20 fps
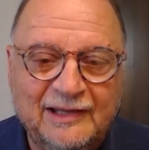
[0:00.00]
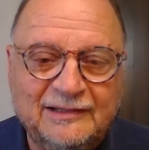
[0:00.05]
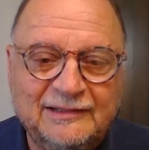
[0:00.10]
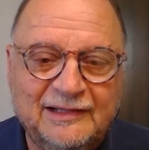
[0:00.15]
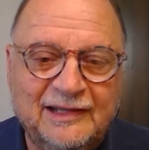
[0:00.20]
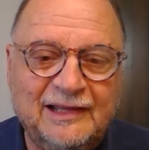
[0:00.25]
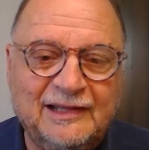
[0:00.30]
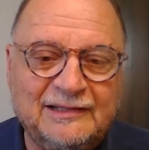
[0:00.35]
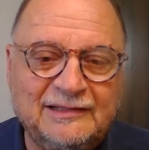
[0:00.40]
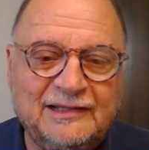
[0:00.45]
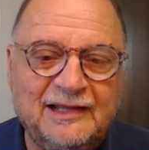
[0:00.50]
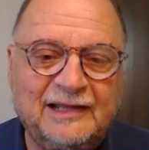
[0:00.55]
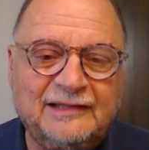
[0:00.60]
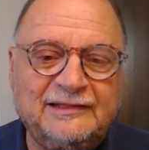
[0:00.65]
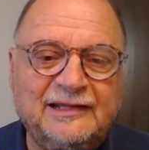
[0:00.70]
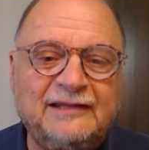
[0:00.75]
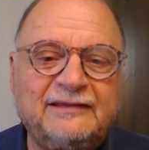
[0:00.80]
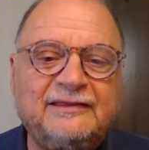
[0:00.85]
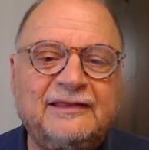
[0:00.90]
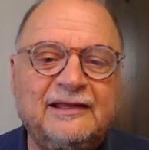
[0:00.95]
And
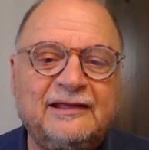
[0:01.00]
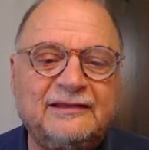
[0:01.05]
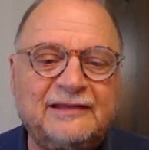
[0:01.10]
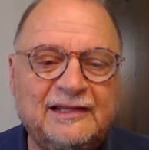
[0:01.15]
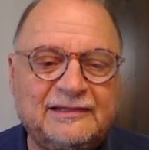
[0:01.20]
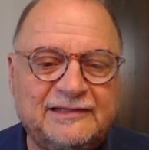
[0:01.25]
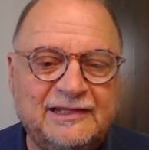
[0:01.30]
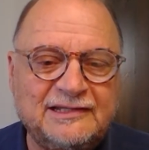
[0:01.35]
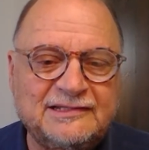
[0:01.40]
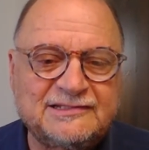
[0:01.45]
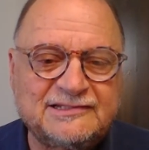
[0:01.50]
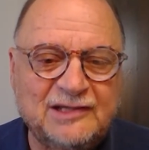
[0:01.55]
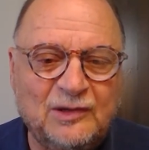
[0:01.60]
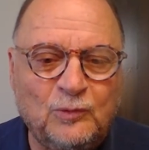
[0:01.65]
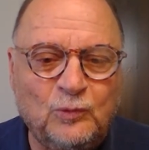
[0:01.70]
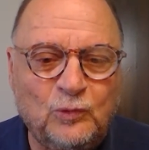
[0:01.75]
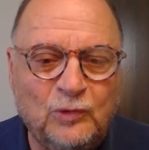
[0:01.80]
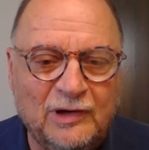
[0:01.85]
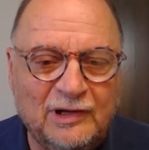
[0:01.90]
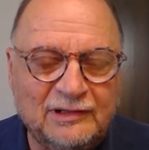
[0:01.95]
they think that he's
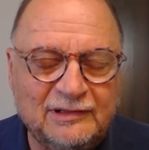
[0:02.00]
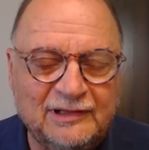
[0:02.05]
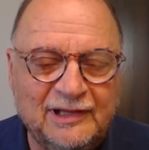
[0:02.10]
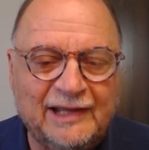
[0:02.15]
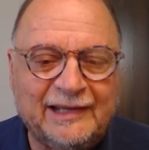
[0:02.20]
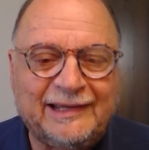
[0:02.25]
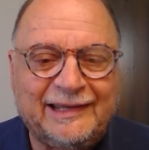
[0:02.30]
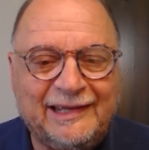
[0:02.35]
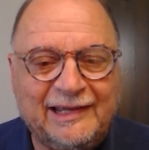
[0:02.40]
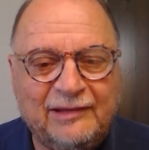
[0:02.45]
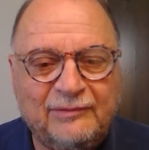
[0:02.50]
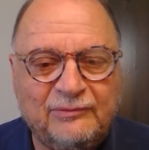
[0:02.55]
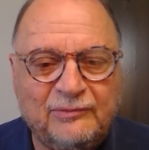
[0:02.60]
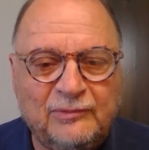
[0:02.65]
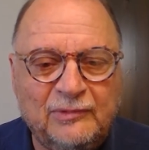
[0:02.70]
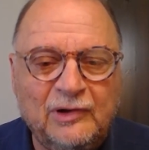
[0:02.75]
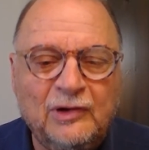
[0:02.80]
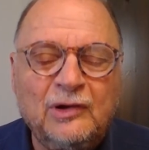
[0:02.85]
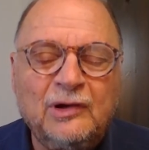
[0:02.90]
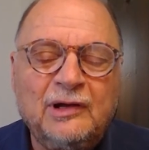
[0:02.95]
someone like
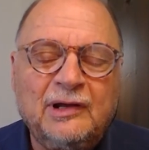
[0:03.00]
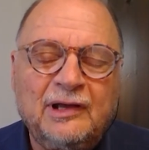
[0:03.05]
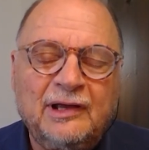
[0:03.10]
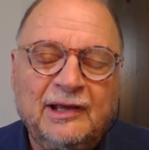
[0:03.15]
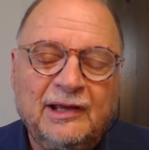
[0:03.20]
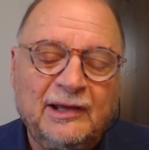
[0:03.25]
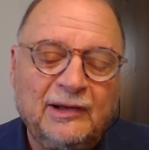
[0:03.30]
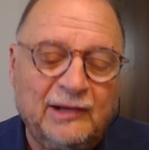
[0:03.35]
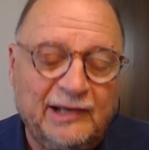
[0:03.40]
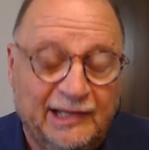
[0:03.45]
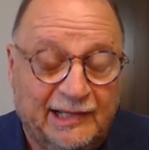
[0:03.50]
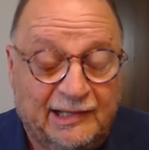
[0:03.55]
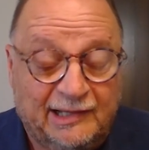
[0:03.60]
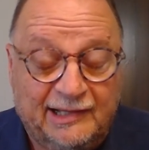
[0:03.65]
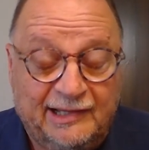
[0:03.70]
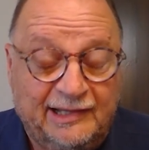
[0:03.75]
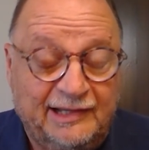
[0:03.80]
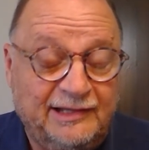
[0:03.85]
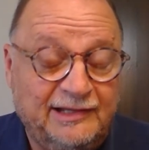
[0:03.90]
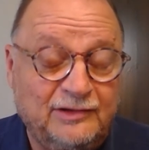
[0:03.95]
him.
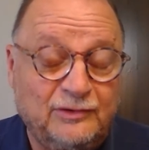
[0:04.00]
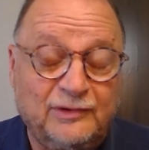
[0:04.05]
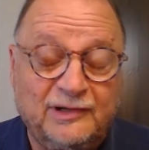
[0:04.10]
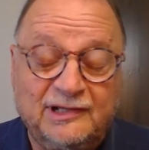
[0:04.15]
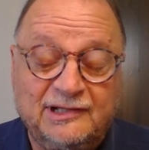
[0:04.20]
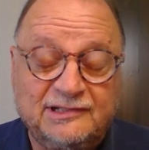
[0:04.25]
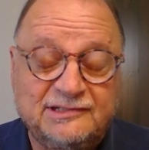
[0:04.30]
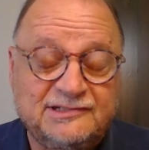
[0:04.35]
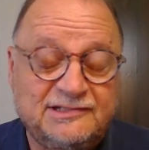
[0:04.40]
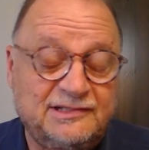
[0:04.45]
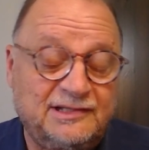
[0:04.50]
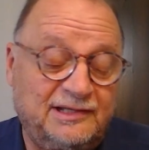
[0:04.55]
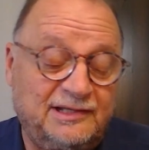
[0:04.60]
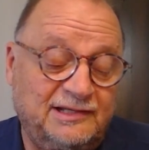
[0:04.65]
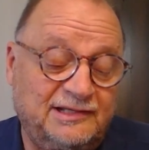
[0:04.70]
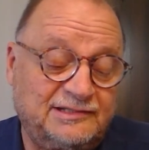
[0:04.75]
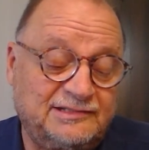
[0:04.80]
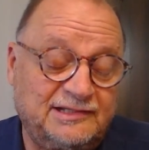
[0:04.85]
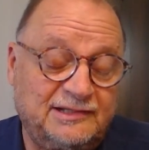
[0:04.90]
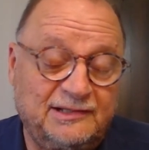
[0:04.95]

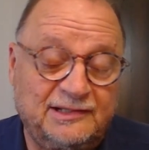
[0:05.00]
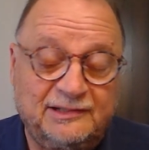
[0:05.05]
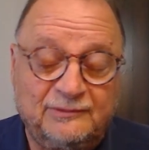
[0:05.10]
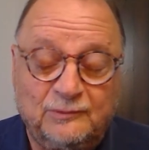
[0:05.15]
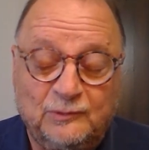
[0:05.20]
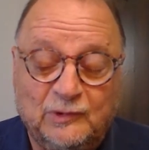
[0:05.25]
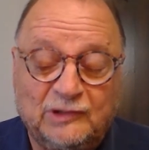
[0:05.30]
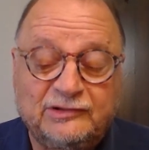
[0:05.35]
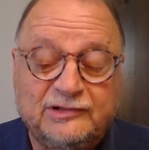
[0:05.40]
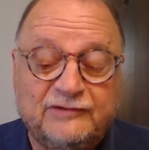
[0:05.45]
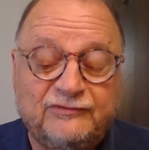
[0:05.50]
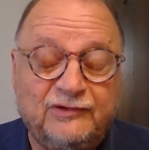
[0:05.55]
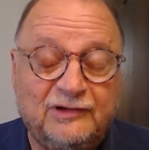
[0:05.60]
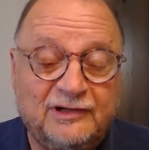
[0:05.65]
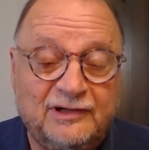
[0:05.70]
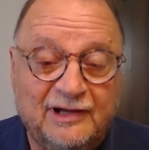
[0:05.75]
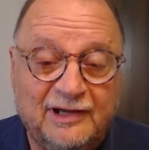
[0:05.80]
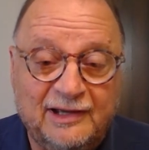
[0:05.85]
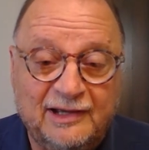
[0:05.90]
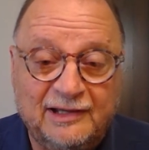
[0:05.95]
He's a wonderful
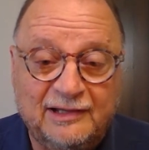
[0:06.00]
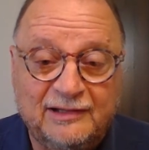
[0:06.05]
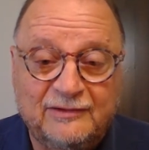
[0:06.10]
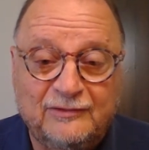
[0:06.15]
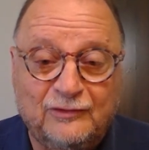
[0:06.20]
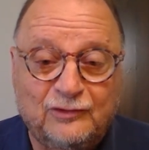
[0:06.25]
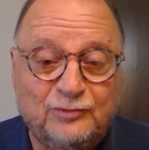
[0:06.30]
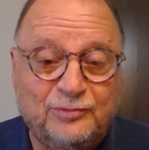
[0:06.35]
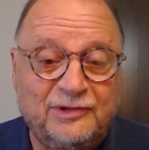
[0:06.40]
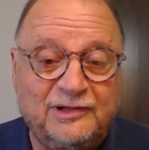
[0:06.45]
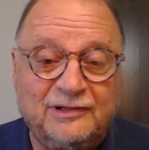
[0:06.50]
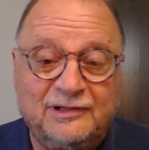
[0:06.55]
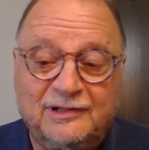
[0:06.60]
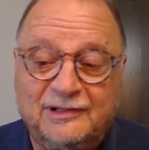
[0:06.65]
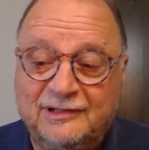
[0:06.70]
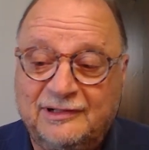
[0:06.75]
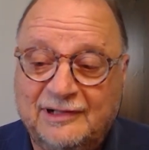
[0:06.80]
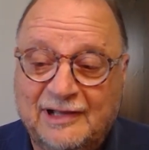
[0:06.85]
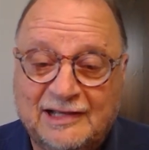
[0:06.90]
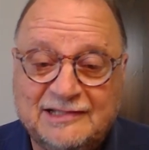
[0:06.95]
guy, Corbyn, a
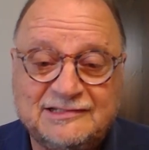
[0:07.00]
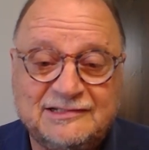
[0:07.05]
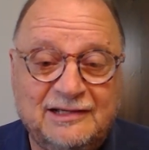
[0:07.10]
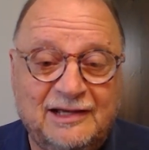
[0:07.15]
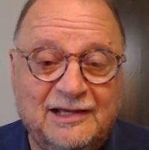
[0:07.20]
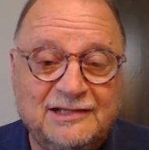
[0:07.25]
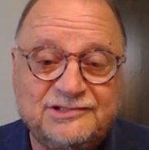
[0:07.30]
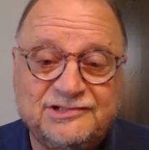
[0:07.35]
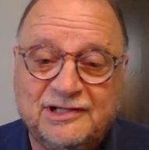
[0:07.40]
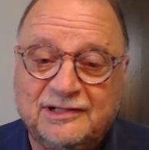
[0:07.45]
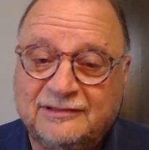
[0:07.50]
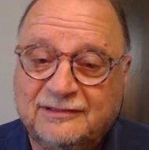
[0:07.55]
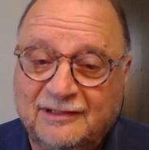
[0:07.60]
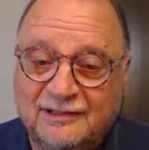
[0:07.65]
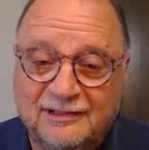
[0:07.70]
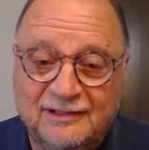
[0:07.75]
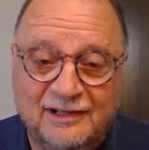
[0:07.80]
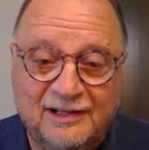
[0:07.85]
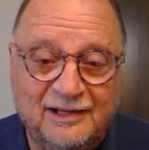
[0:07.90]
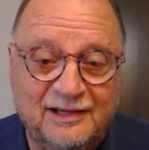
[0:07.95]
nice guy,
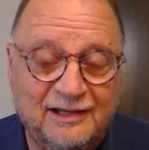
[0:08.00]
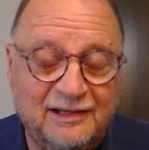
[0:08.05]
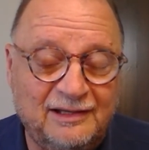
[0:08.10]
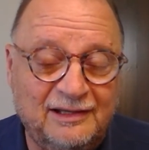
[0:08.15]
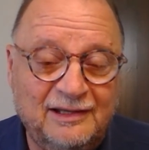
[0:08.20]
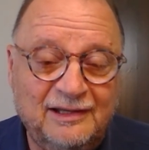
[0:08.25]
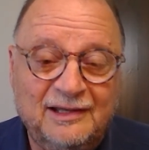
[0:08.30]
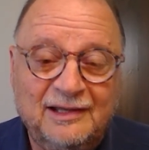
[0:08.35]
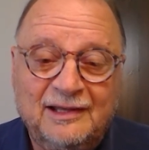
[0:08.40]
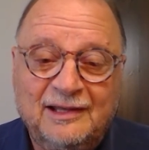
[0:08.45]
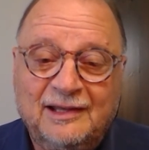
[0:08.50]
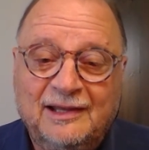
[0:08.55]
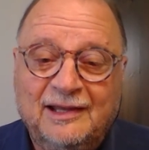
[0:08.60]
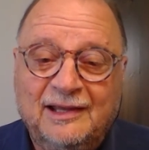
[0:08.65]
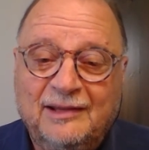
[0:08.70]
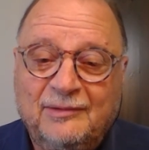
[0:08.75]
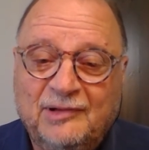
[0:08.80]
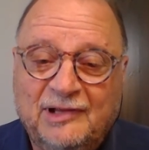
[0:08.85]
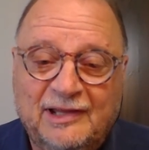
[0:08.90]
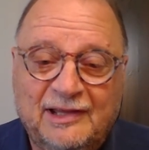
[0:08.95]
gentle guy,
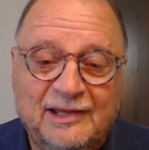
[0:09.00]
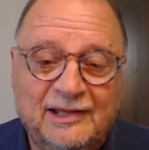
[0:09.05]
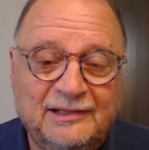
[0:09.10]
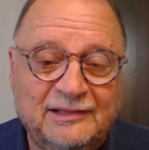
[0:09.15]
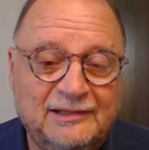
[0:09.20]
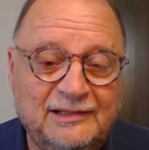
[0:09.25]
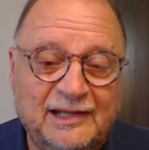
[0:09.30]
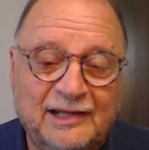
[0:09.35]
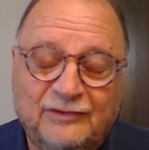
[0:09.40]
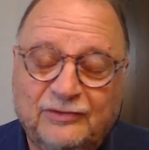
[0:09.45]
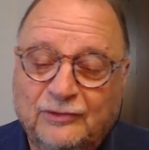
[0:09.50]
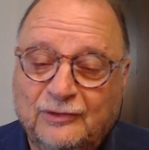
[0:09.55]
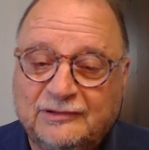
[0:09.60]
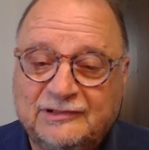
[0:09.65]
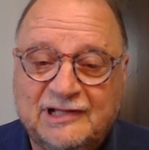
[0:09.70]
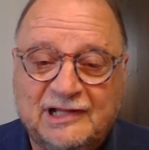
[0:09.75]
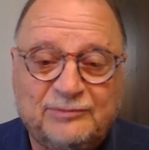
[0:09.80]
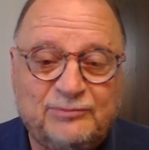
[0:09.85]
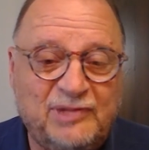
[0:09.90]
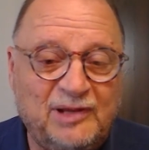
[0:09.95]
and they thought
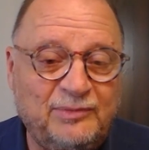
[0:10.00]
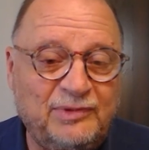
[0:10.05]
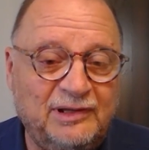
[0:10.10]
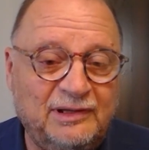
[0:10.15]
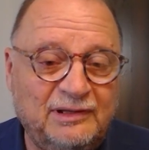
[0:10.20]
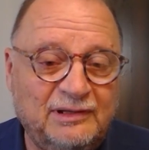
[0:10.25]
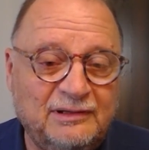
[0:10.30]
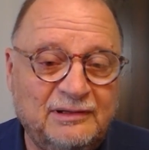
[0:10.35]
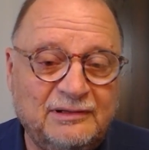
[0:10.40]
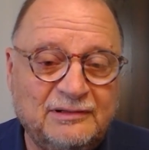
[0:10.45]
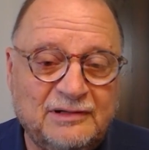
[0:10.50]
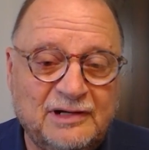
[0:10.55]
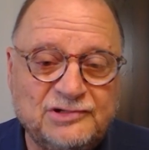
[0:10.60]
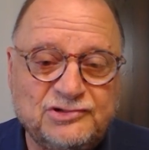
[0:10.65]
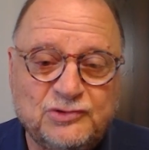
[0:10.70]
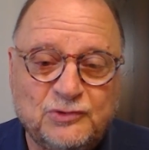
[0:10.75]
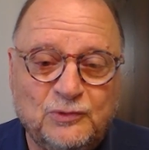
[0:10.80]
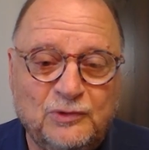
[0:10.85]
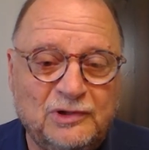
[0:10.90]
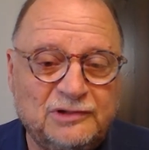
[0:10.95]
that maybe
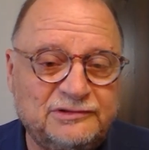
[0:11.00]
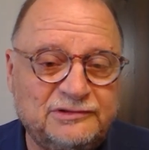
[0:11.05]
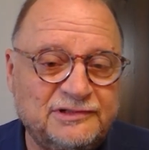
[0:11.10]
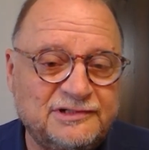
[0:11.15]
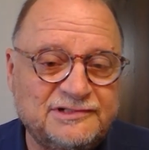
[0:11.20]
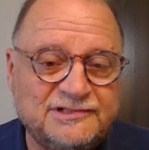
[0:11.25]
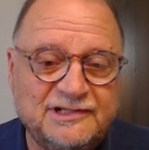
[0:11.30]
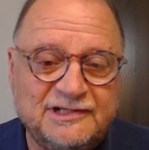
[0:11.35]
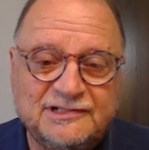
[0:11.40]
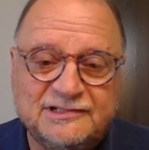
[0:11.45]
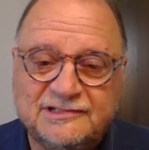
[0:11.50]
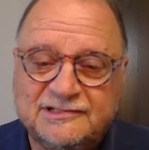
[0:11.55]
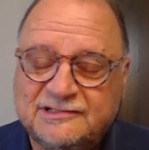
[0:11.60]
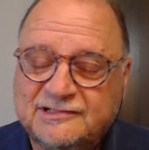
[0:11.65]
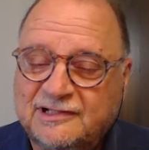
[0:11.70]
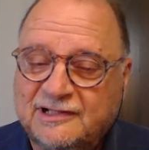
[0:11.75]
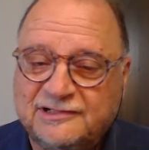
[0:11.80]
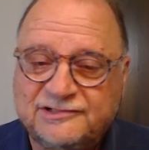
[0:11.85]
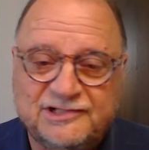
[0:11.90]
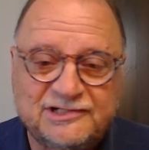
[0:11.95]
Roger Waters is
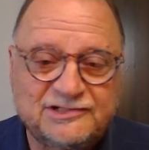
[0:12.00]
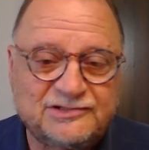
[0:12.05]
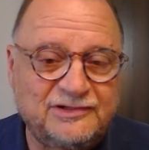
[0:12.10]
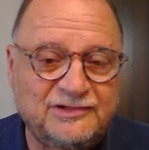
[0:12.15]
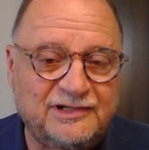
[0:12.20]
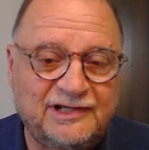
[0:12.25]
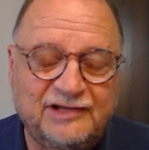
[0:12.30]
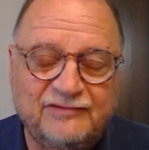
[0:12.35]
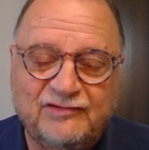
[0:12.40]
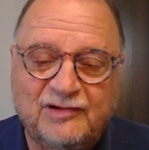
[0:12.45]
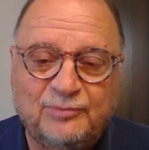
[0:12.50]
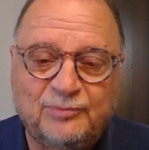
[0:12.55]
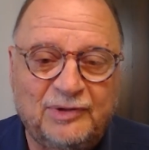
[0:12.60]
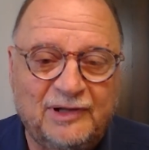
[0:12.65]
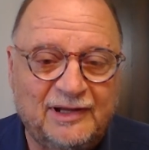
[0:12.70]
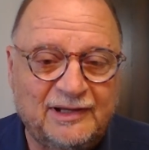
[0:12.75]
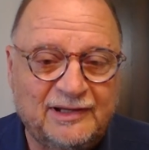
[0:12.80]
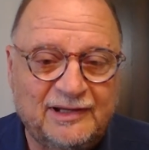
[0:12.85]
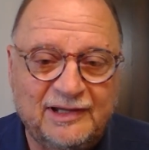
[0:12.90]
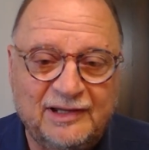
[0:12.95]
just going to give up
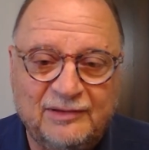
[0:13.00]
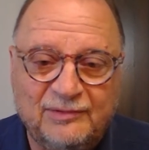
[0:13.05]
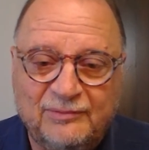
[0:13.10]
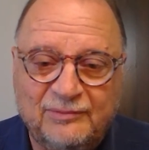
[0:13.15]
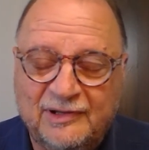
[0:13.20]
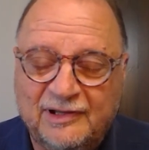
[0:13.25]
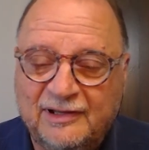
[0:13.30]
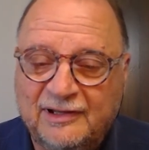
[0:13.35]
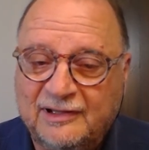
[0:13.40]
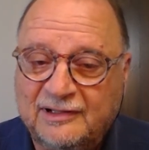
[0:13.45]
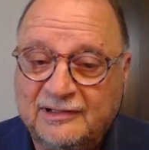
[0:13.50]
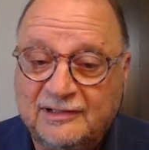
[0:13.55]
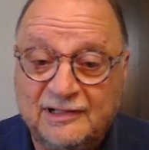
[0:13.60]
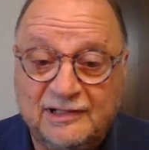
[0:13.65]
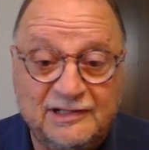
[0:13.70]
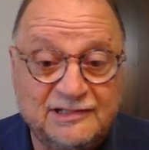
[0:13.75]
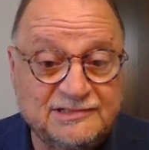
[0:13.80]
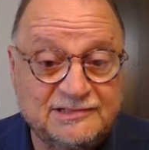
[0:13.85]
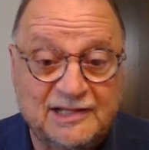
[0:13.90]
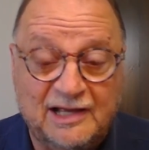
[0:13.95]
like him, and
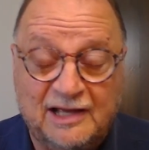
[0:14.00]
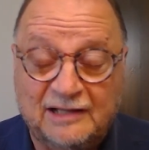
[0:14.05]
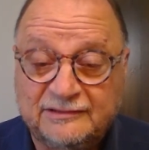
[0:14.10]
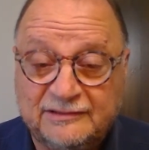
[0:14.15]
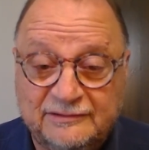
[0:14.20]
he's not.